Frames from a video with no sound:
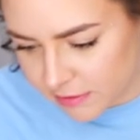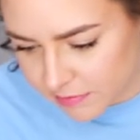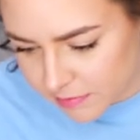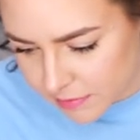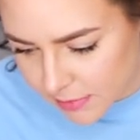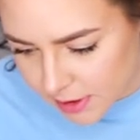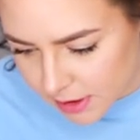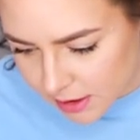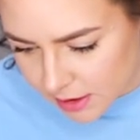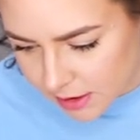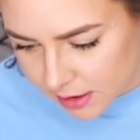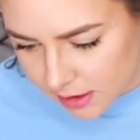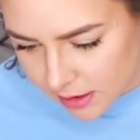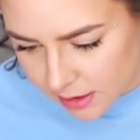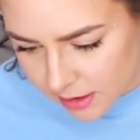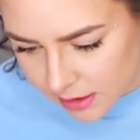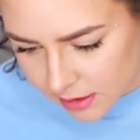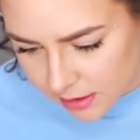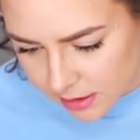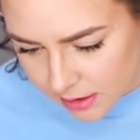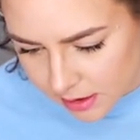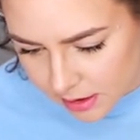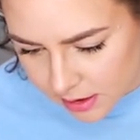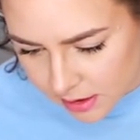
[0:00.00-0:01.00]
of
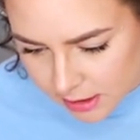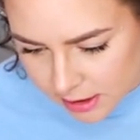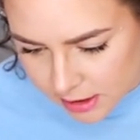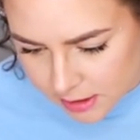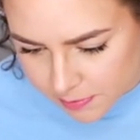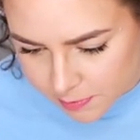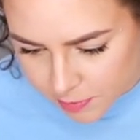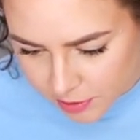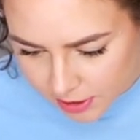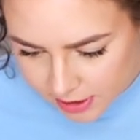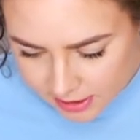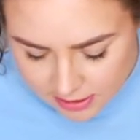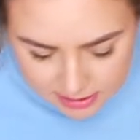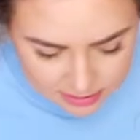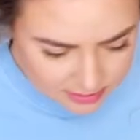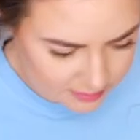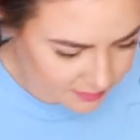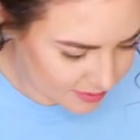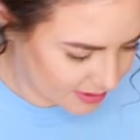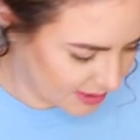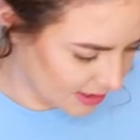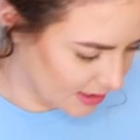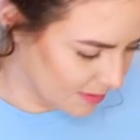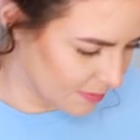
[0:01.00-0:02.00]
milk. Sprinkle of
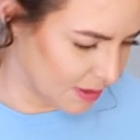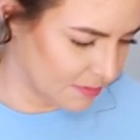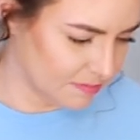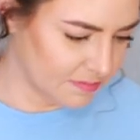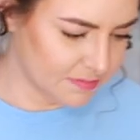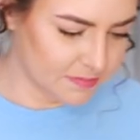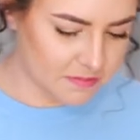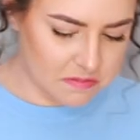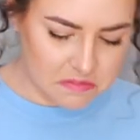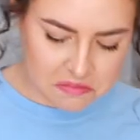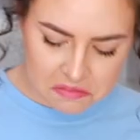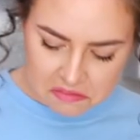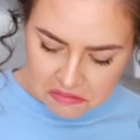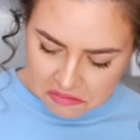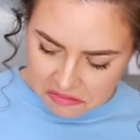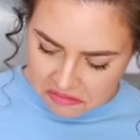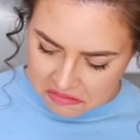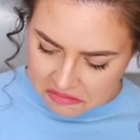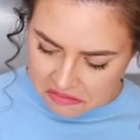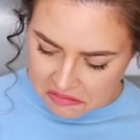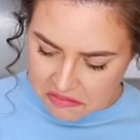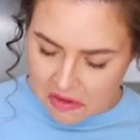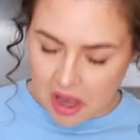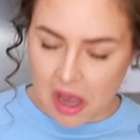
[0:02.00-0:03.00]
cinnamon.
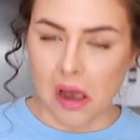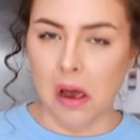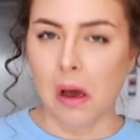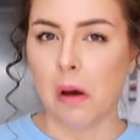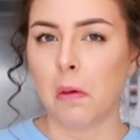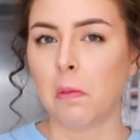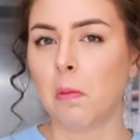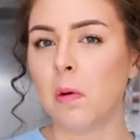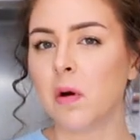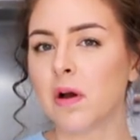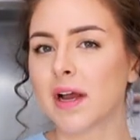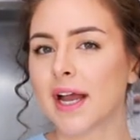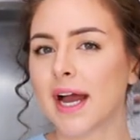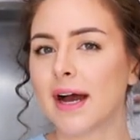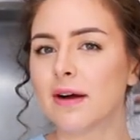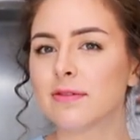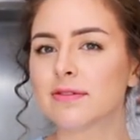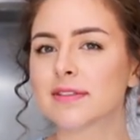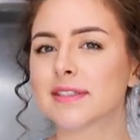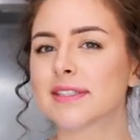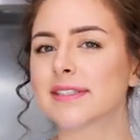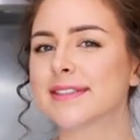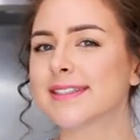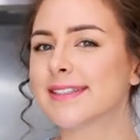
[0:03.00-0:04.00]
What
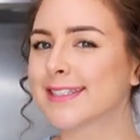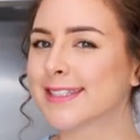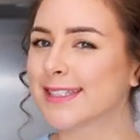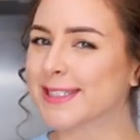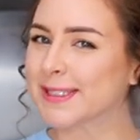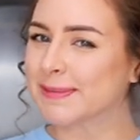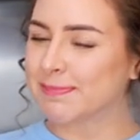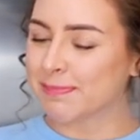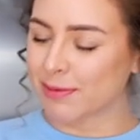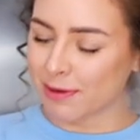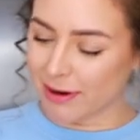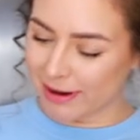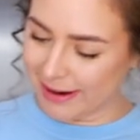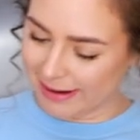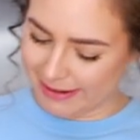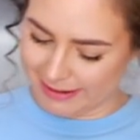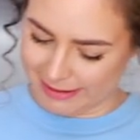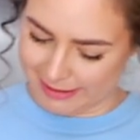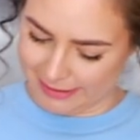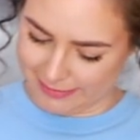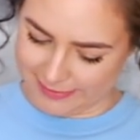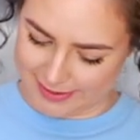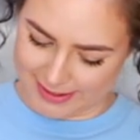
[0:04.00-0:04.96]
counts as a sprinkle of